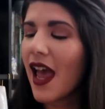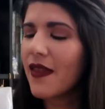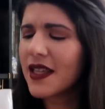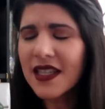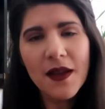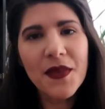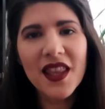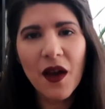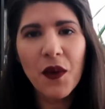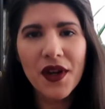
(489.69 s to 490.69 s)
and this is
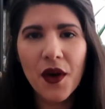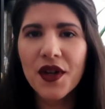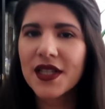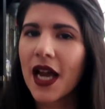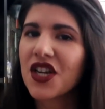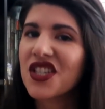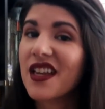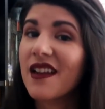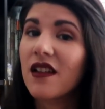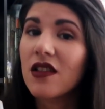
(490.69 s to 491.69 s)
something that we notice
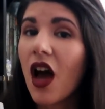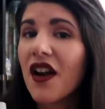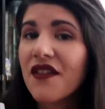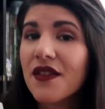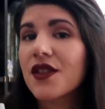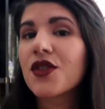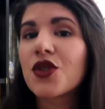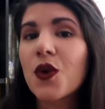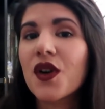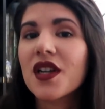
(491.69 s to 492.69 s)
actually in a lot of the
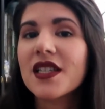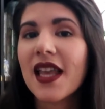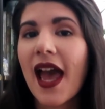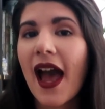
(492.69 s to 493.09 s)
stores.